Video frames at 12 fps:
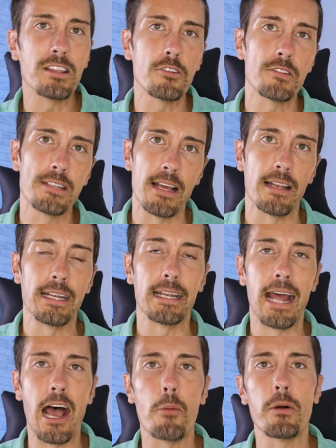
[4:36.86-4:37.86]
what they're selling,
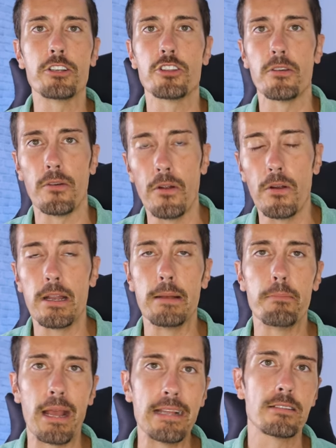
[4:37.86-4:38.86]
and how much they're
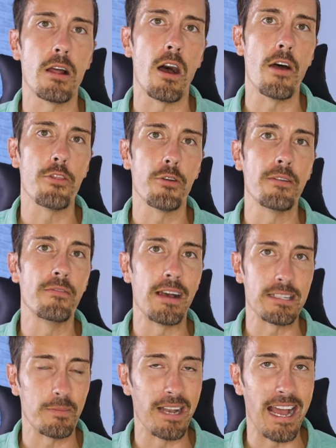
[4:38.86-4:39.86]
earning based on their
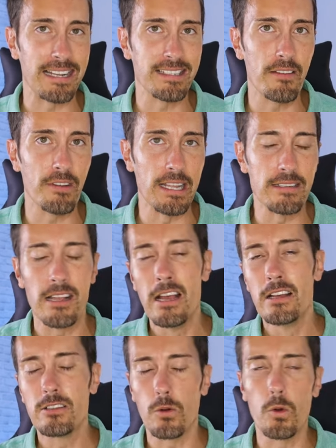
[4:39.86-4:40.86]
investment activities.
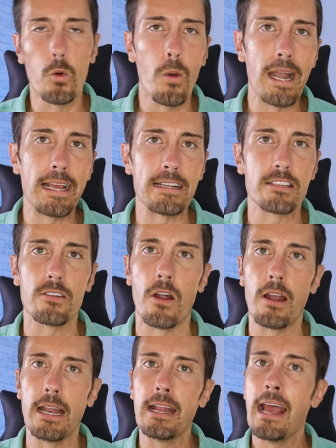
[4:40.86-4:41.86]
So, a cool way to get
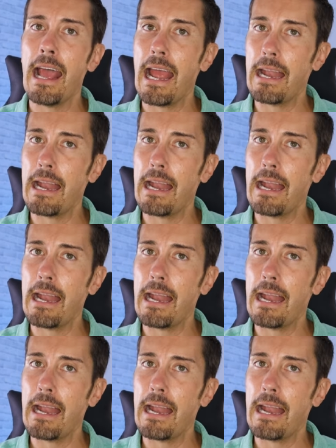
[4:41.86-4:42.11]
started.